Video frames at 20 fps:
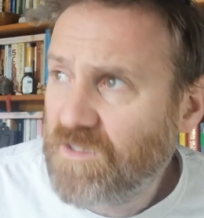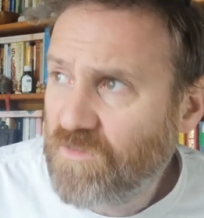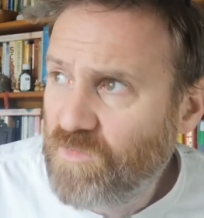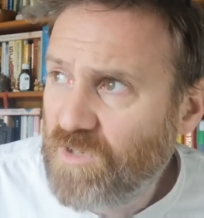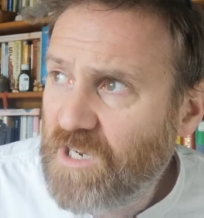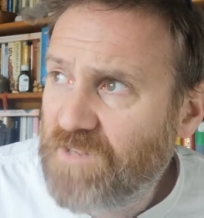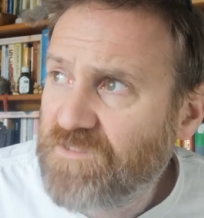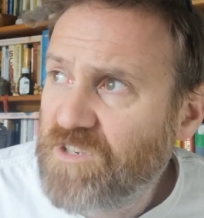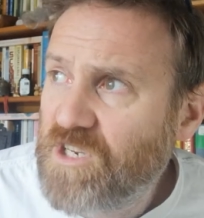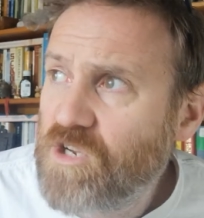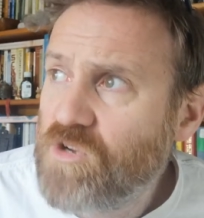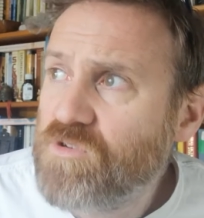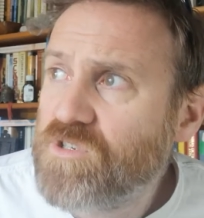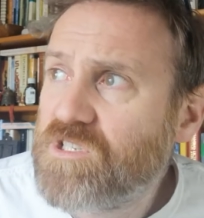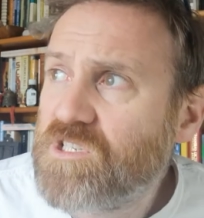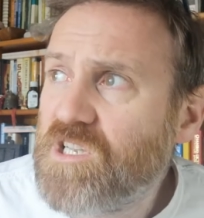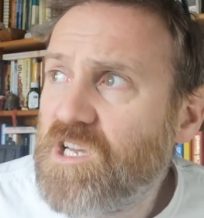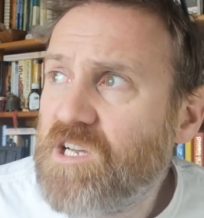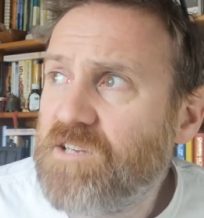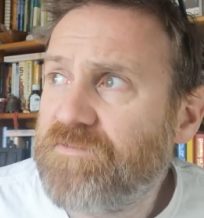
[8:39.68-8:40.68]
We'll have new
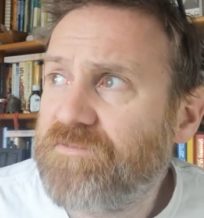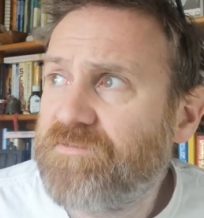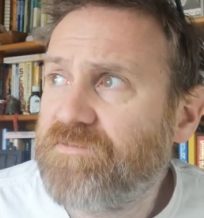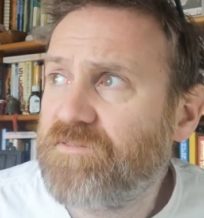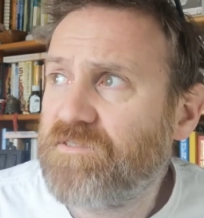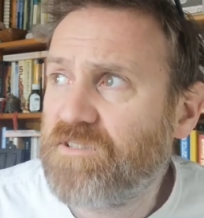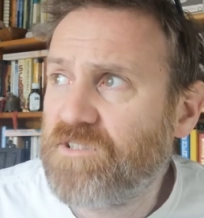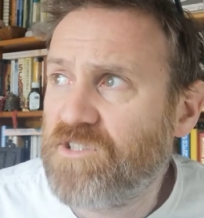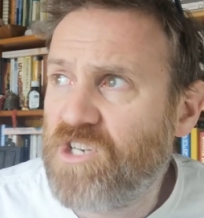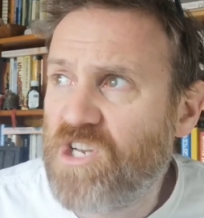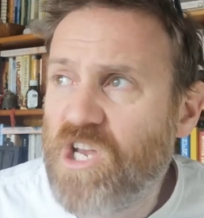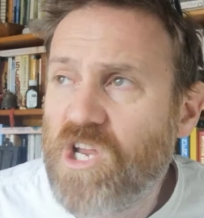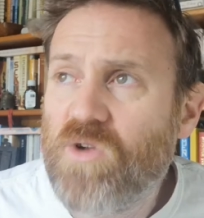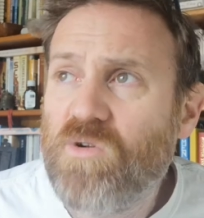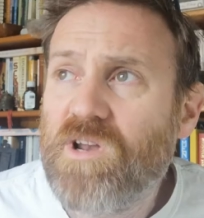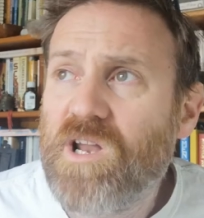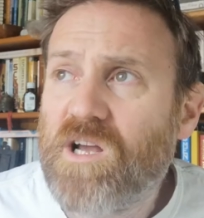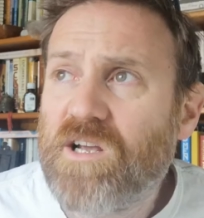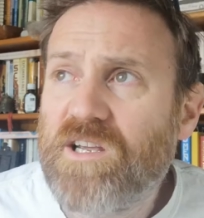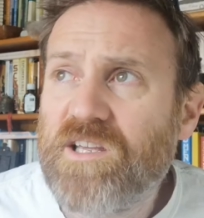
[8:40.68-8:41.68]
stuff, new
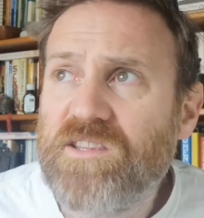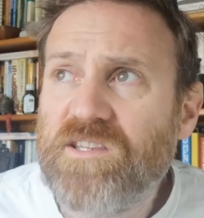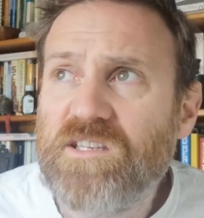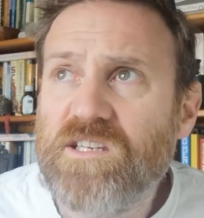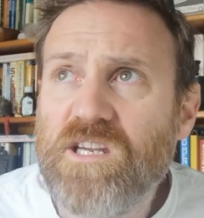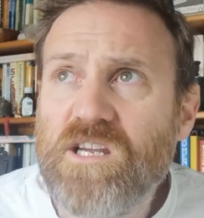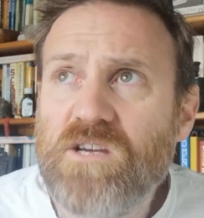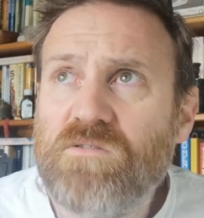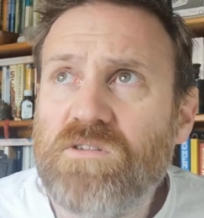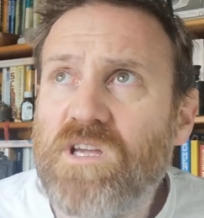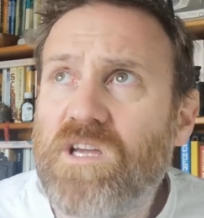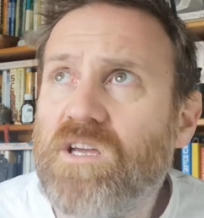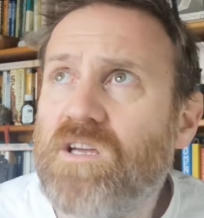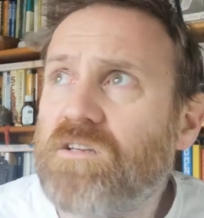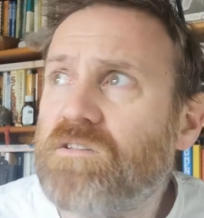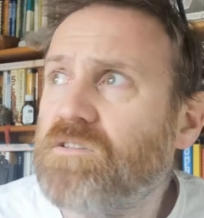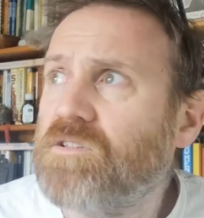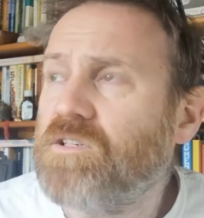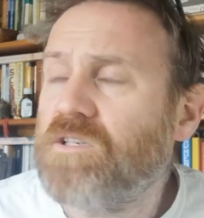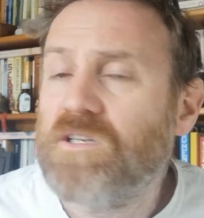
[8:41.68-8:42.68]
luck in the new
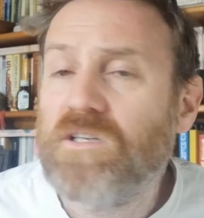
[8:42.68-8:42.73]
year."